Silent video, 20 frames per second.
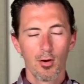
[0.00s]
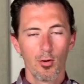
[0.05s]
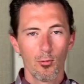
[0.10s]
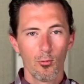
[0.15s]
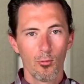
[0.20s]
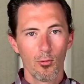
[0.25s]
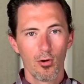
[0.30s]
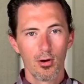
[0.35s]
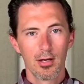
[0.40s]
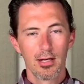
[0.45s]

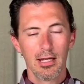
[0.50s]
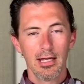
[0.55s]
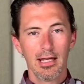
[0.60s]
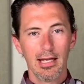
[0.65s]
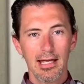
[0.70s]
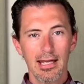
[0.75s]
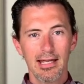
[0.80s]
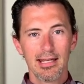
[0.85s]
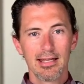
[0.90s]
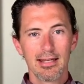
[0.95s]
one
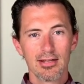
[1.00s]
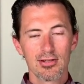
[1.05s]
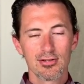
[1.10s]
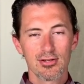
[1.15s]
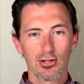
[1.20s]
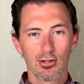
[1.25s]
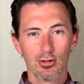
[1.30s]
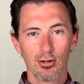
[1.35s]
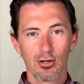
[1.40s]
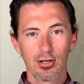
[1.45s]

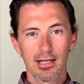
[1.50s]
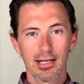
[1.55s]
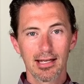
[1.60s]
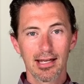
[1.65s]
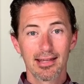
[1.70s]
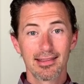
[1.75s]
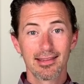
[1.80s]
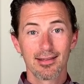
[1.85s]
is looking at